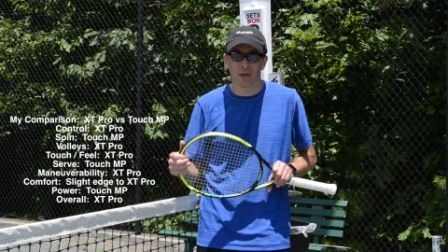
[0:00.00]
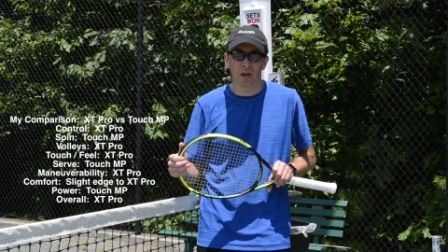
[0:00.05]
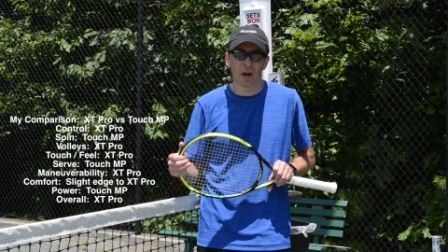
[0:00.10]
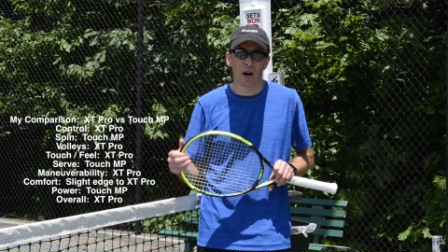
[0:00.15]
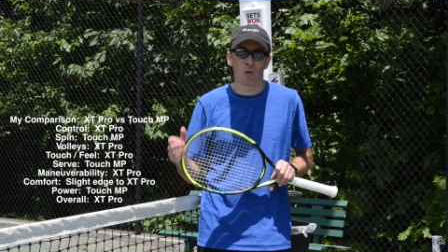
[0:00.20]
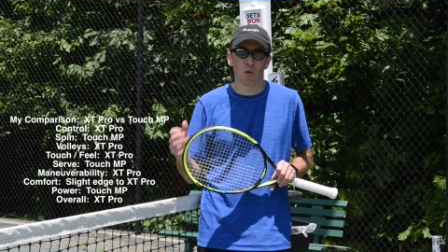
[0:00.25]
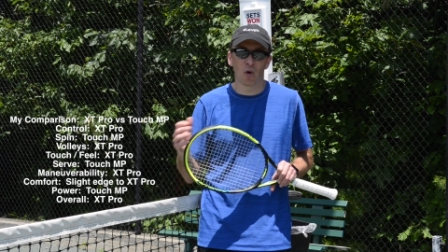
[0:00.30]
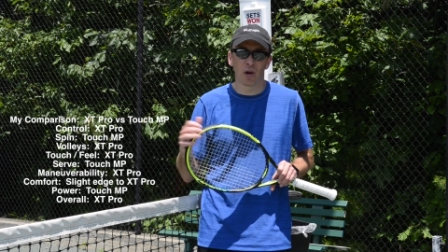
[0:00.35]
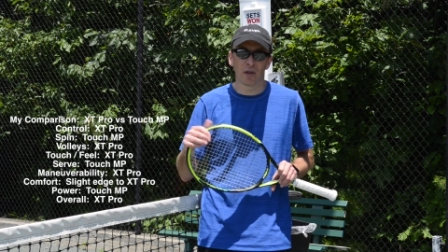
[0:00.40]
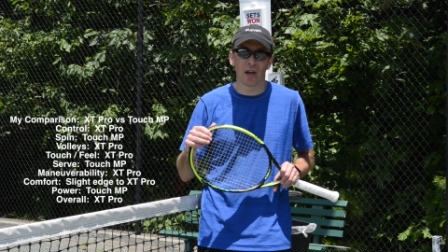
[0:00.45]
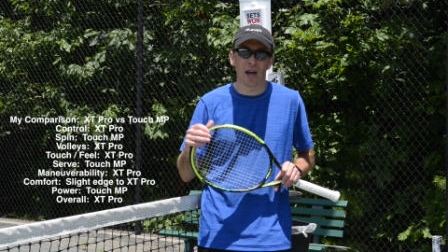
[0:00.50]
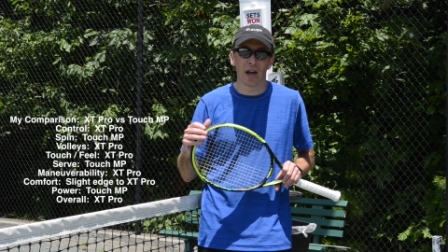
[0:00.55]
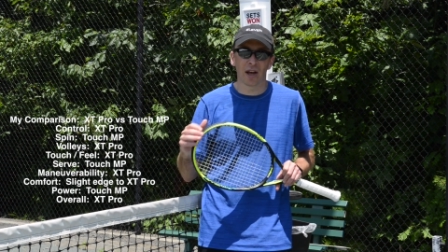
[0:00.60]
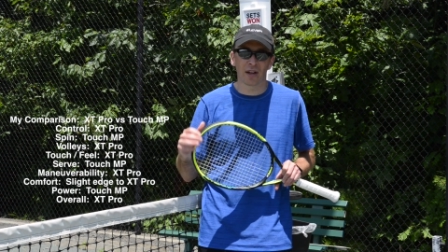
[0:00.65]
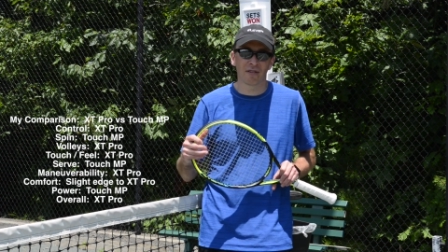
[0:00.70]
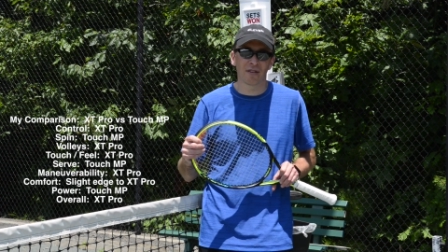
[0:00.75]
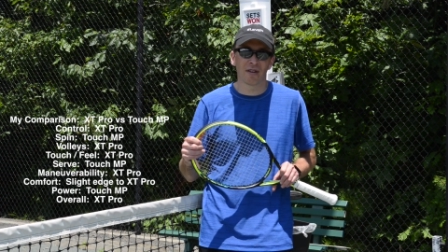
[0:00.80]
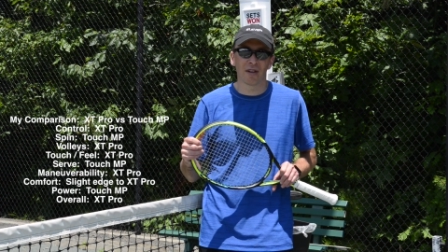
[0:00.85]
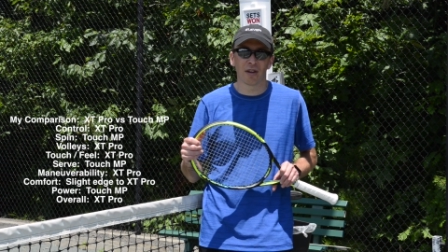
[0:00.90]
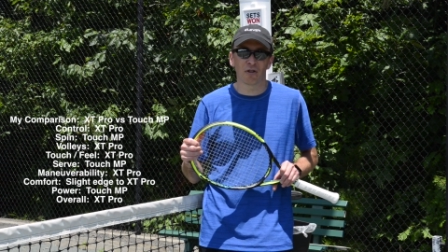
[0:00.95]
than I would the
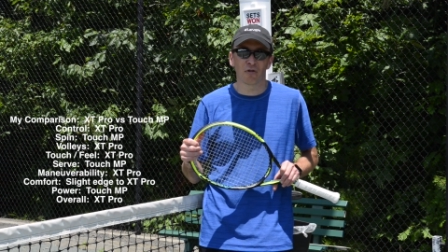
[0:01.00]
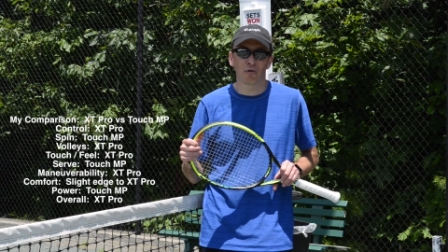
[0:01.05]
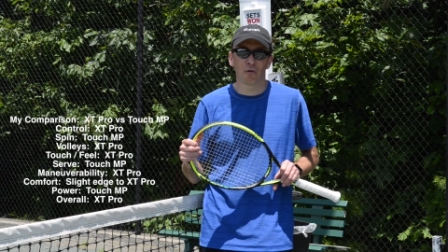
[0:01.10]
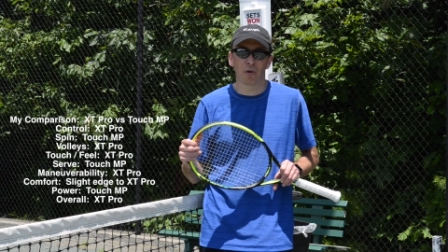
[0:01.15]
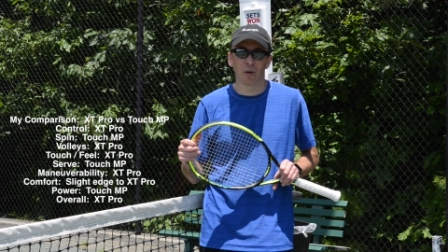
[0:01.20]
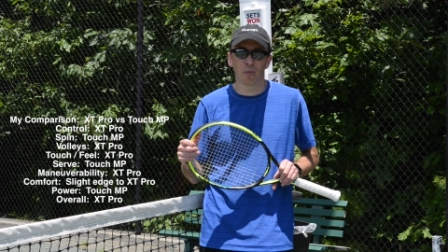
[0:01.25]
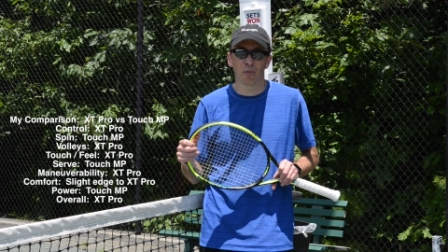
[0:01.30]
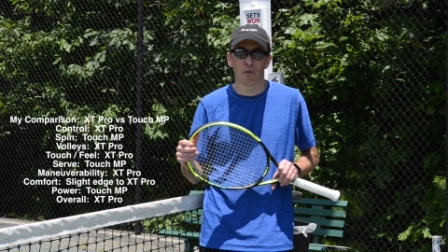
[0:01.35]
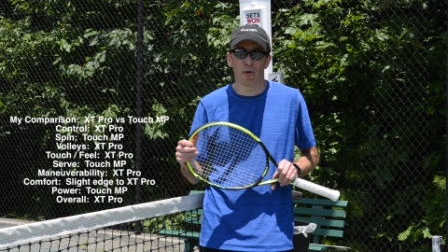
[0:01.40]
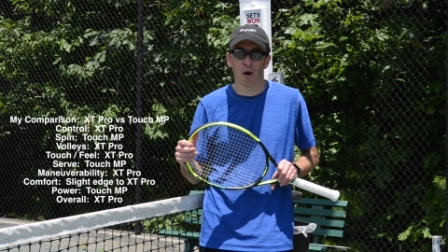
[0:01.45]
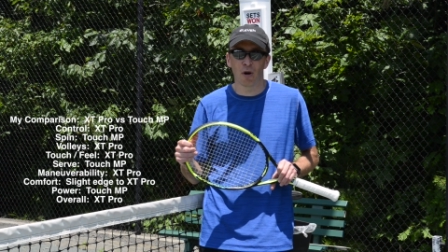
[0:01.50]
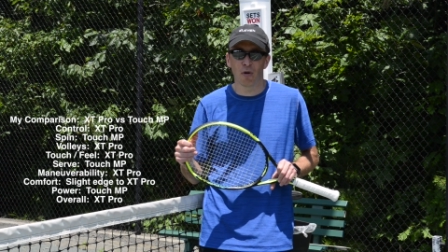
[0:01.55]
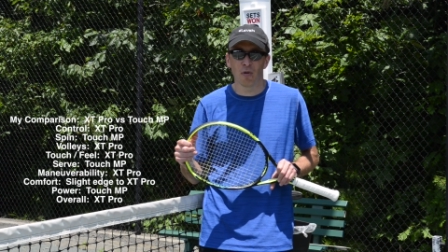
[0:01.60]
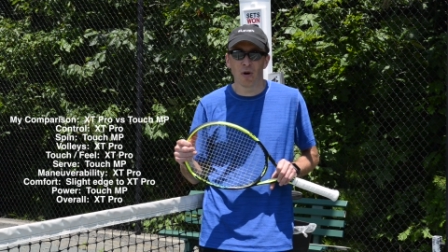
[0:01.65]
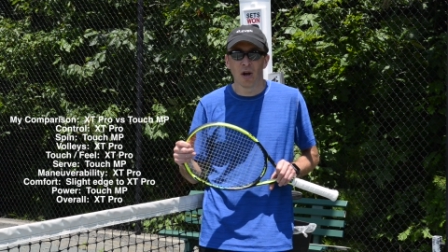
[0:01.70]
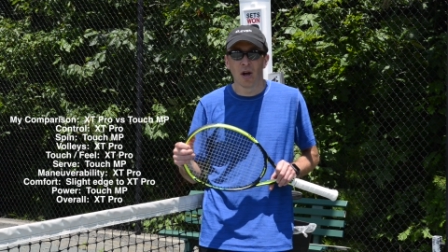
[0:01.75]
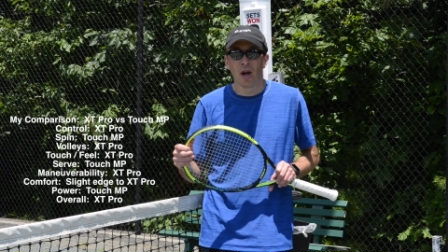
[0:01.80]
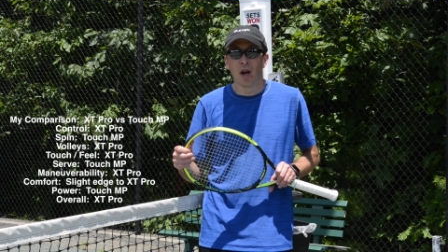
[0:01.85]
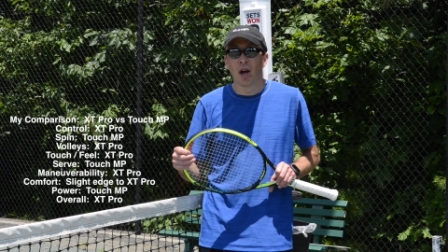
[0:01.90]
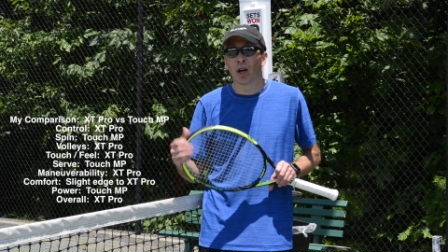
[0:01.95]
XT Extreme Pro.
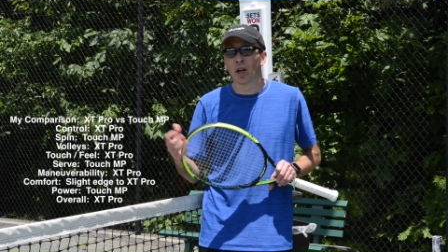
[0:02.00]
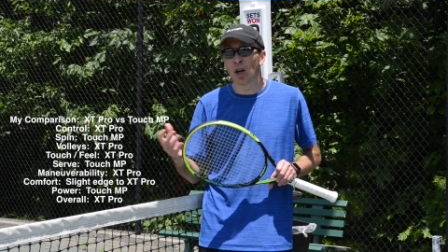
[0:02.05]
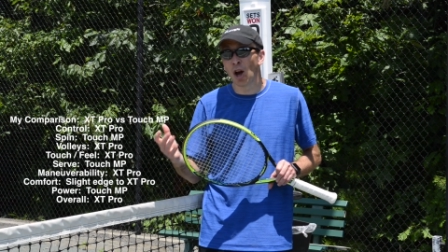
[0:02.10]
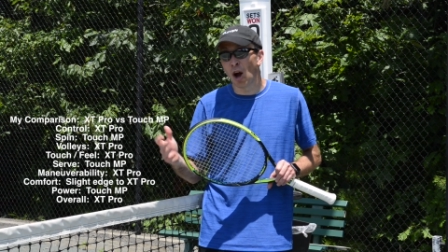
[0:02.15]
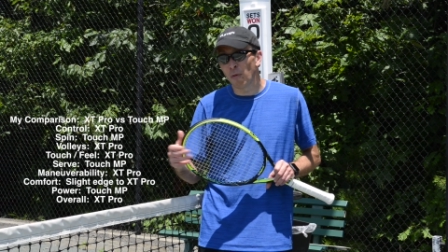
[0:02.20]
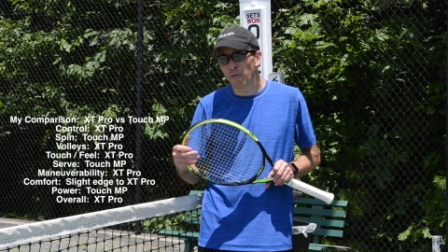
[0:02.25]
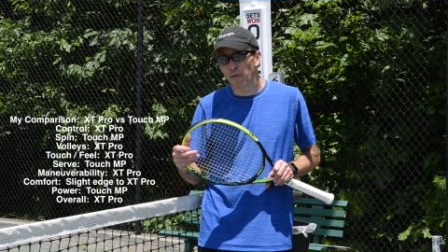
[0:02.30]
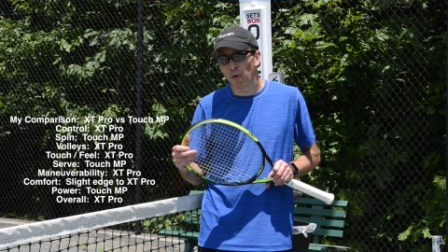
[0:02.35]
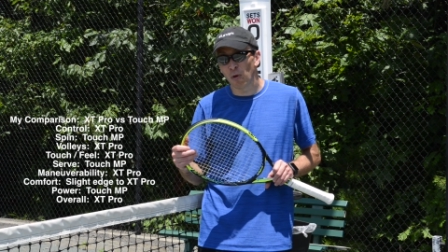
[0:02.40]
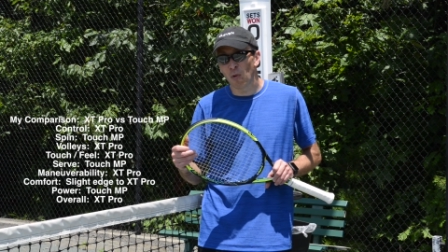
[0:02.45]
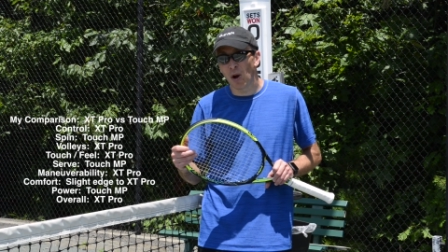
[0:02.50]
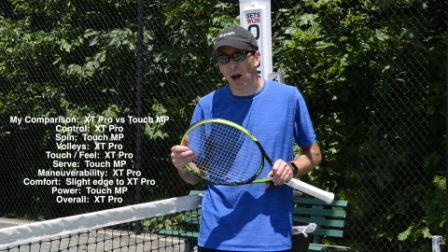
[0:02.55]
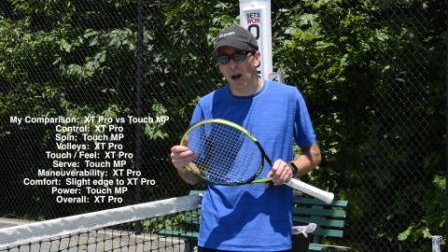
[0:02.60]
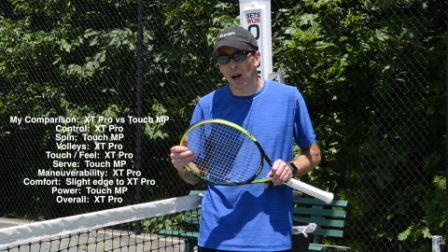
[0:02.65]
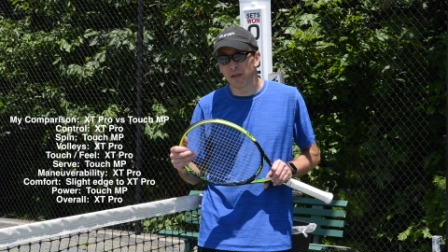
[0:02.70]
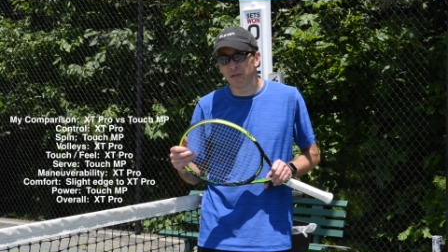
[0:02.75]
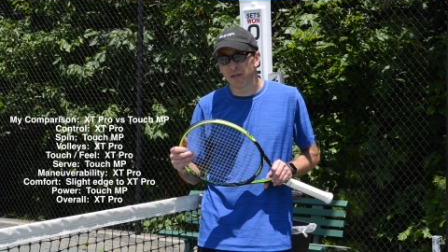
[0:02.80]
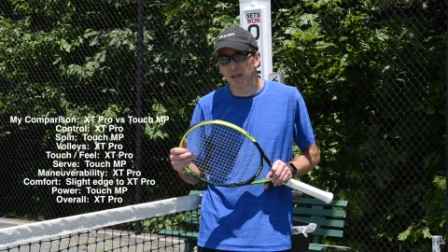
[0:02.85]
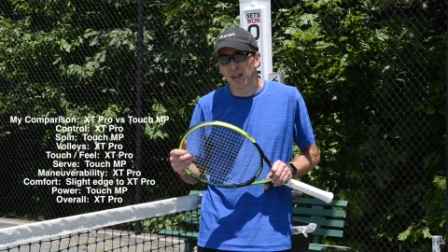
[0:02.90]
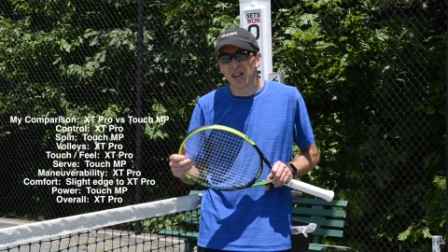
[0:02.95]

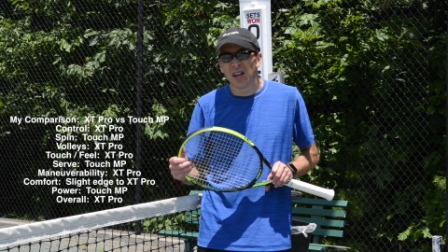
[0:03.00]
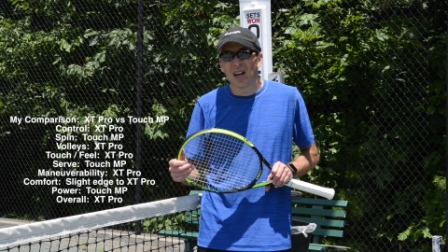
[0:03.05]
Comfort-wise,